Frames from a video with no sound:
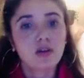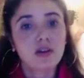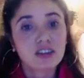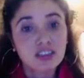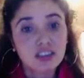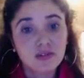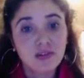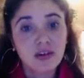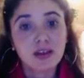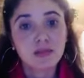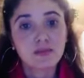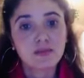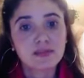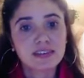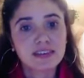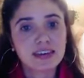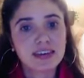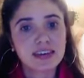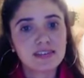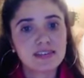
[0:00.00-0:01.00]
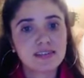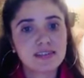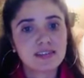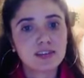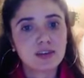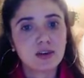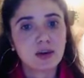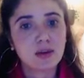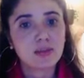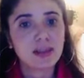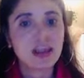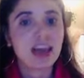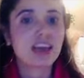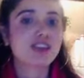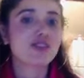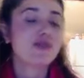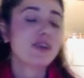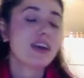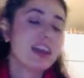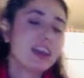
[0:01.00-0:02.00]
develop skills to apply
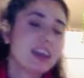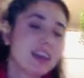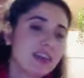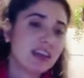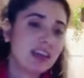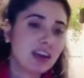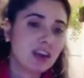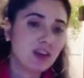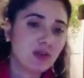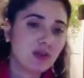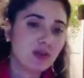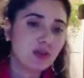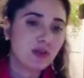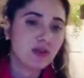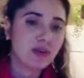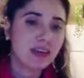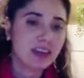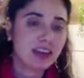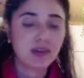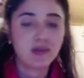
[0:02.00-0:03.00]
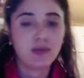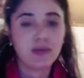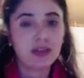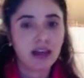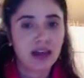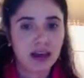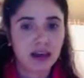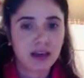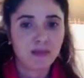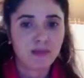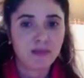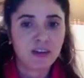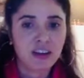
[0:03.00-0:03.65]
to anything you do in your life.